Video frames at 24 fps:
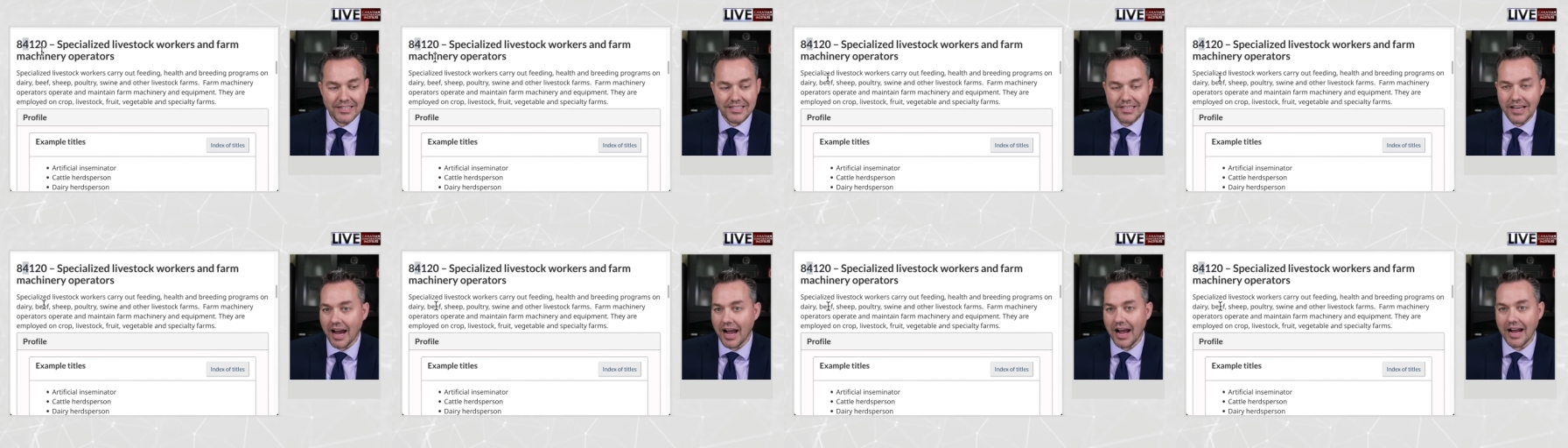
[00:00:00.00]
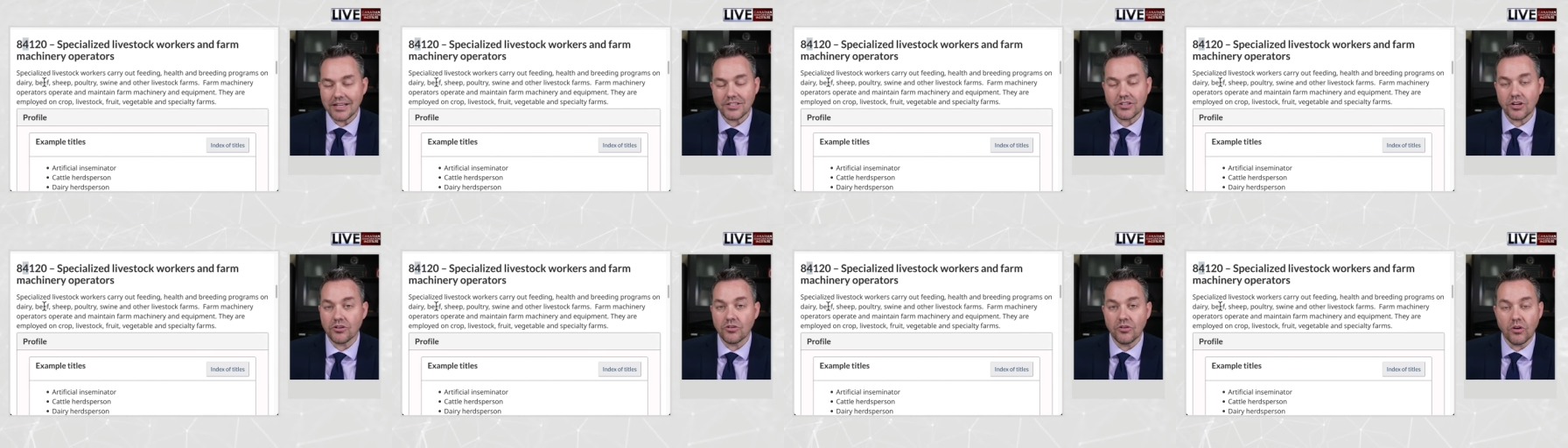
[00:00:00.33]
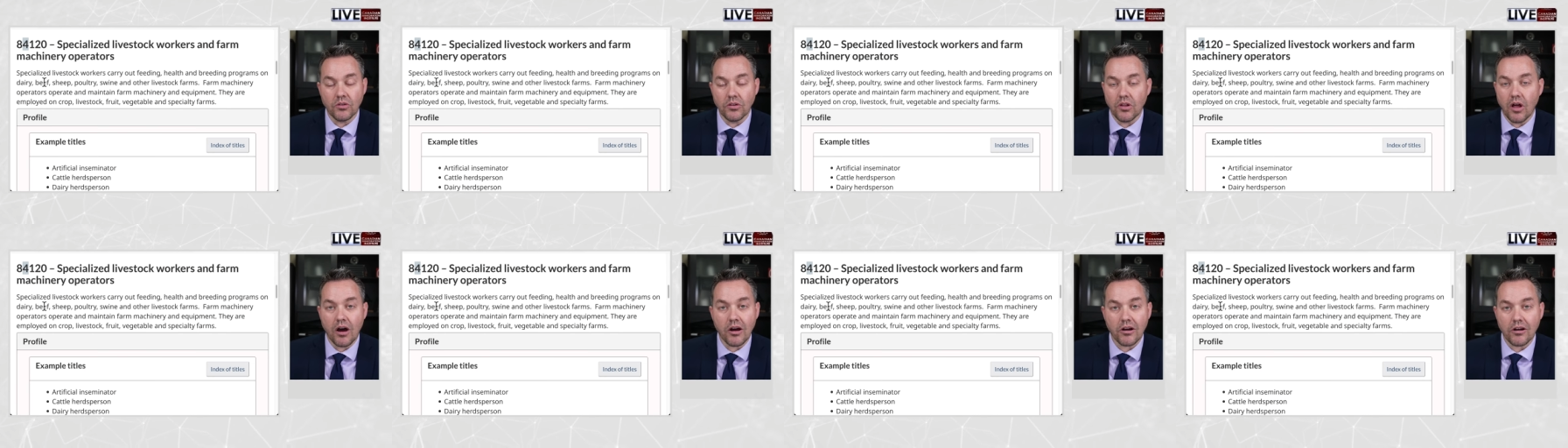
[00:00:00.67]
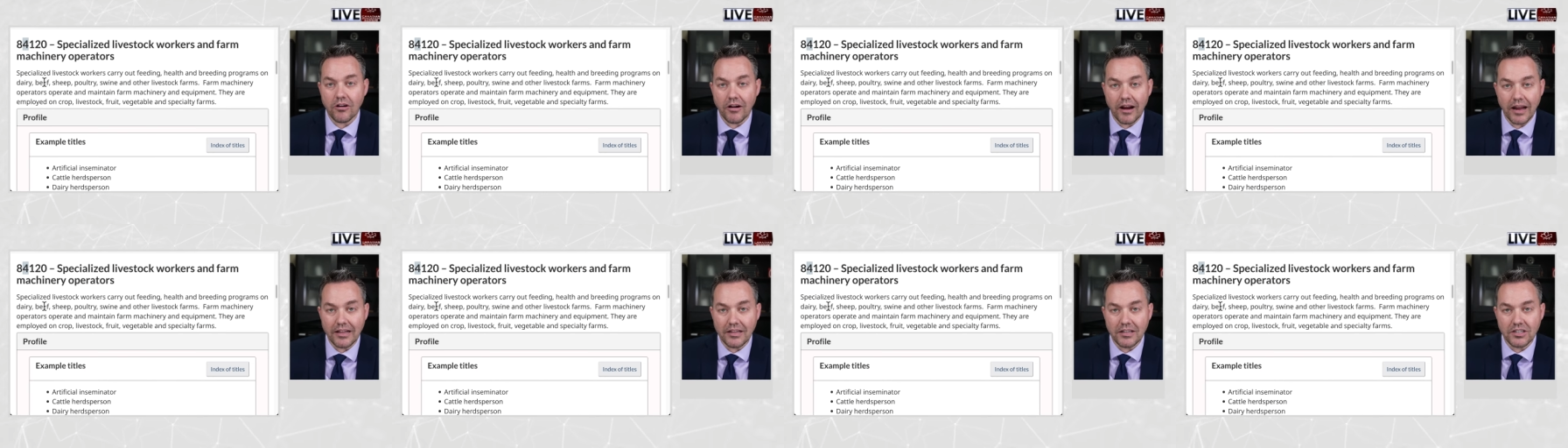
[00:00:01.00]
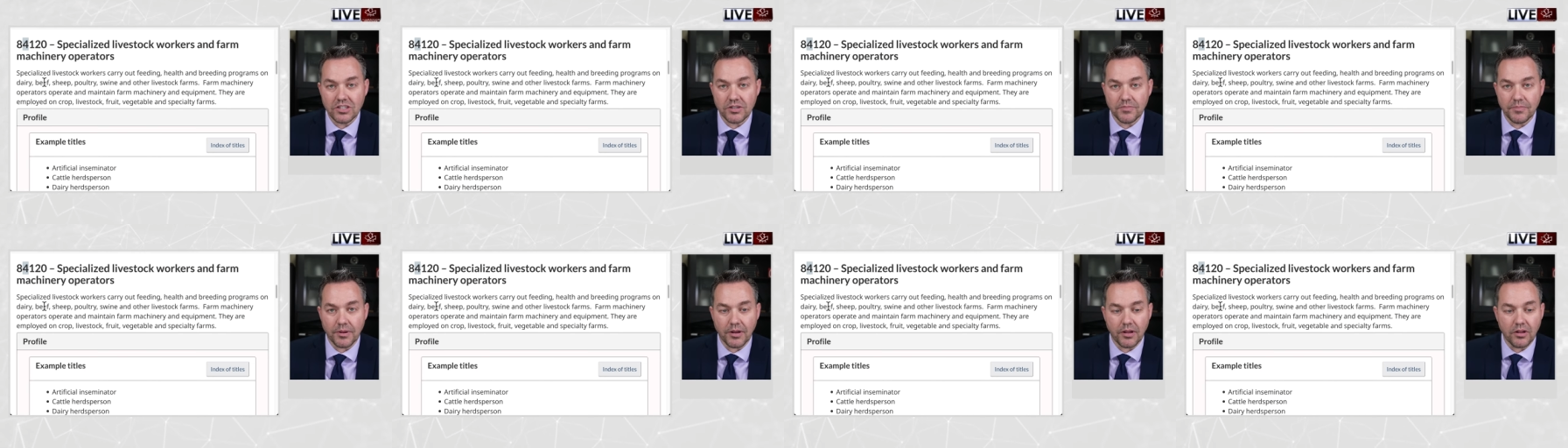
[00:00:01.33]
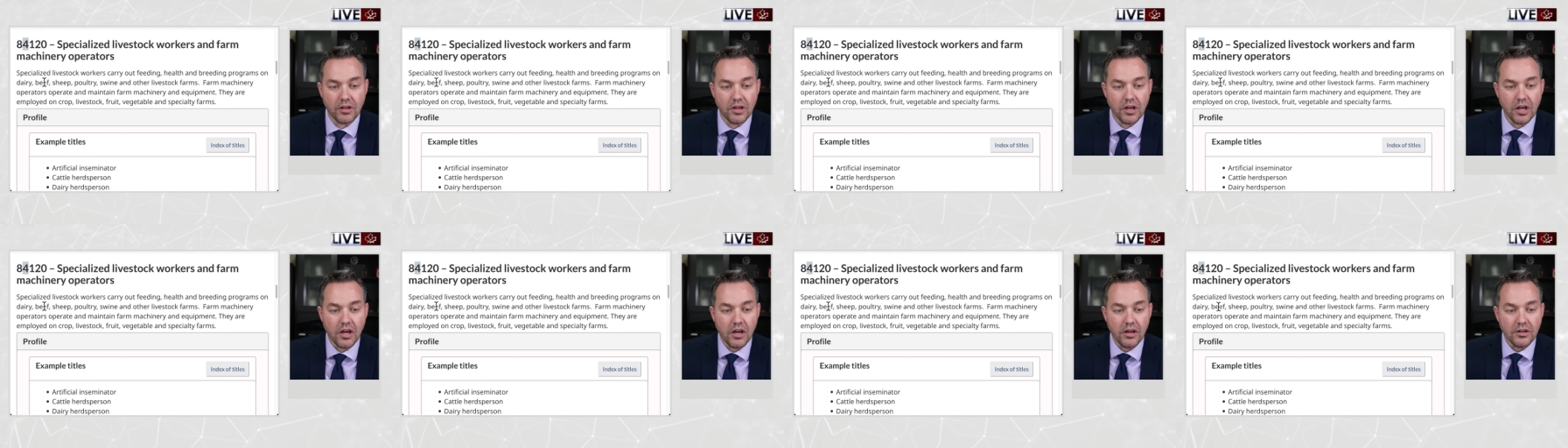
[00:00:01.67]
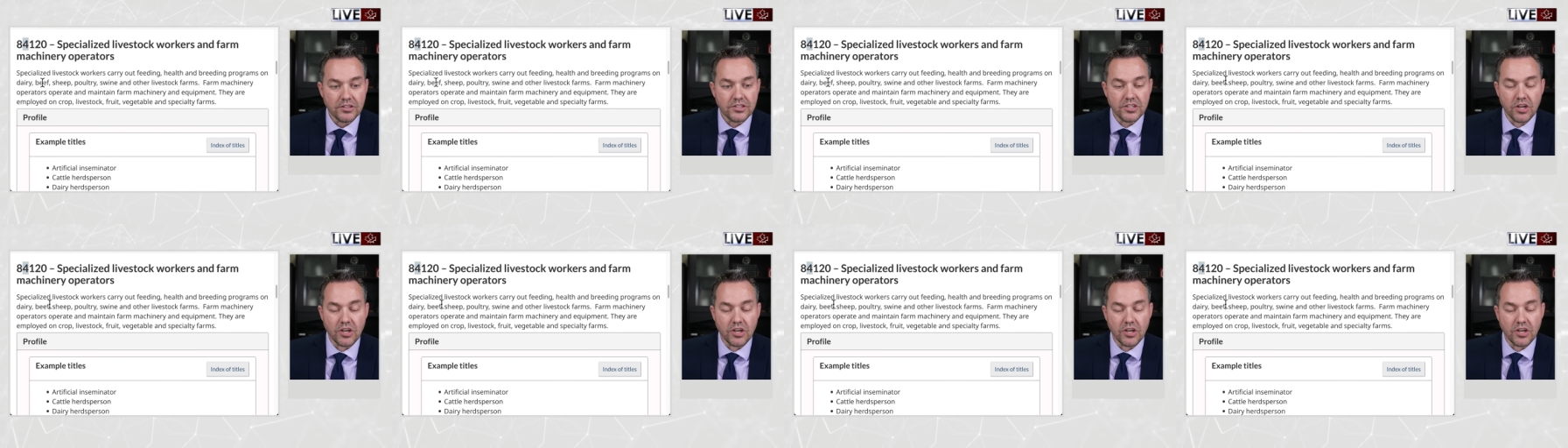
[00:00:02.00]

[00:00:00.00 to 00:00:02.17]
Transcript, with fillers: these guys are no longer eligible.